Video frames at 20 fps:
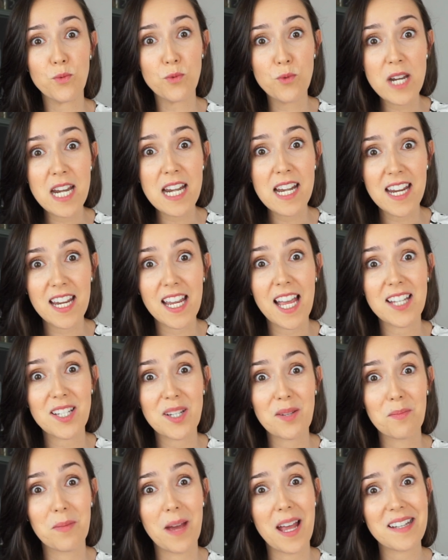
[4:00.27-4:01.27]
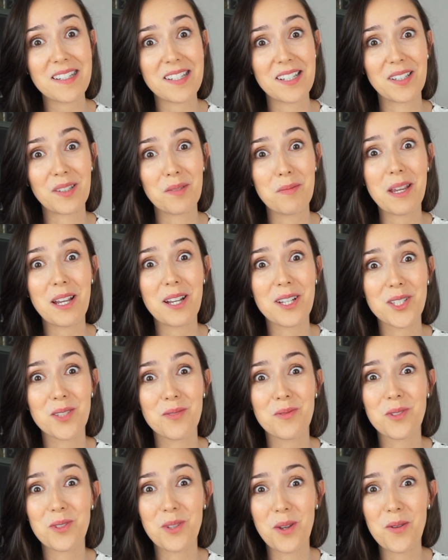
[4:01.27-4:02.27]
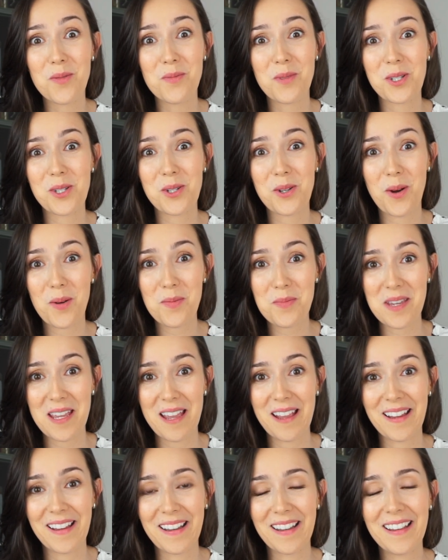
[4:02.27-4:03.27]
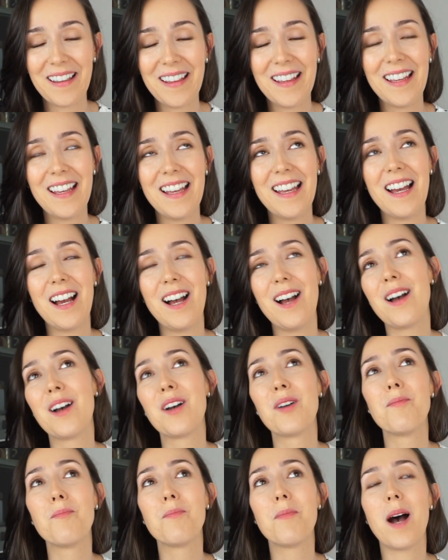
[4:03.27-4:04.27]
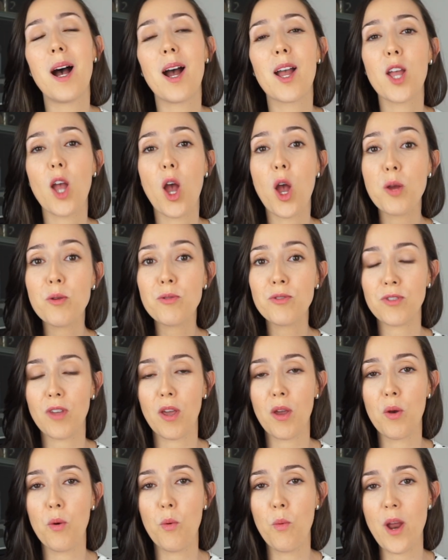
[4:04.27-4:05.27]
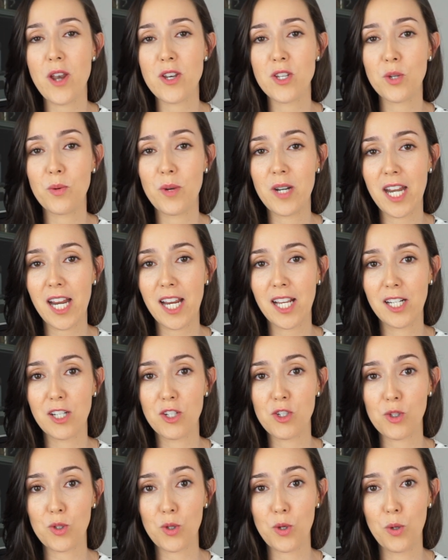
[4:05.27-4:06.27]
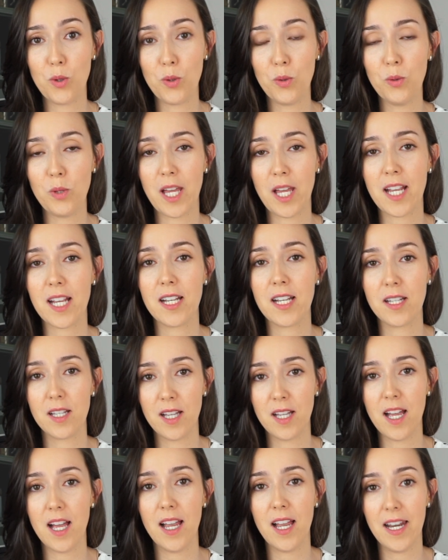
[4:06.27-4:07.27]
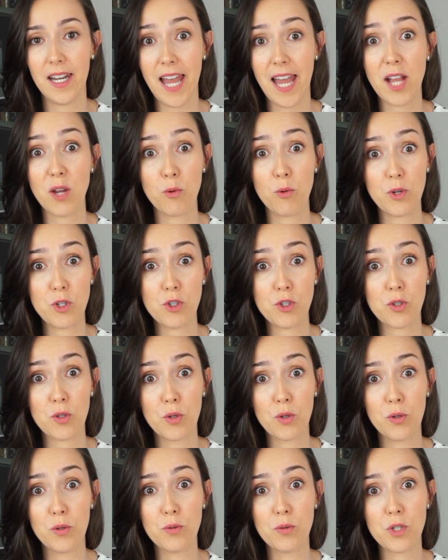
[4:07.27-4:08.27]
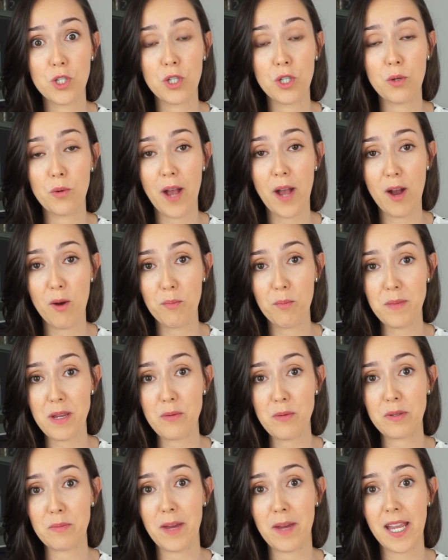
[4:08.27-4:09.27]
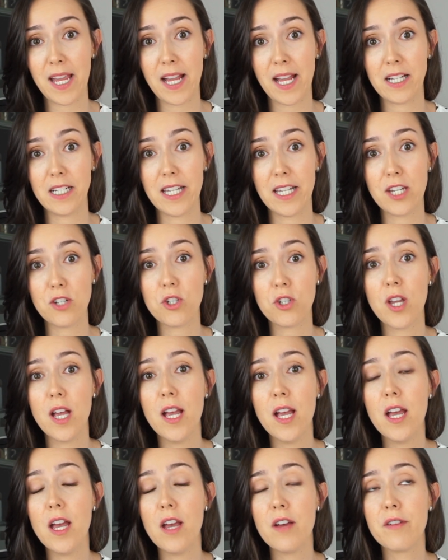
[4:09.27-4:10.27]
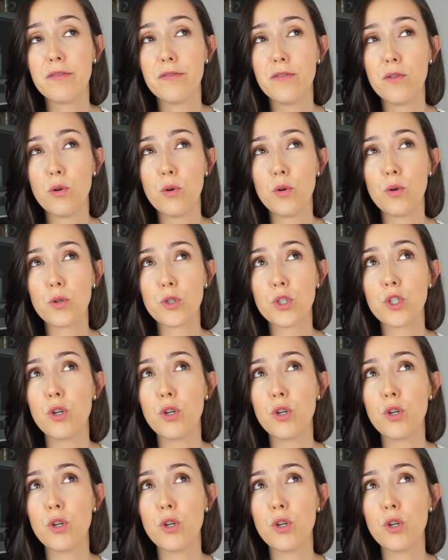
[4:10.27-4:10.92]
really getting better because of so much copying. I also went to an English school, like a language school, to help me with my English for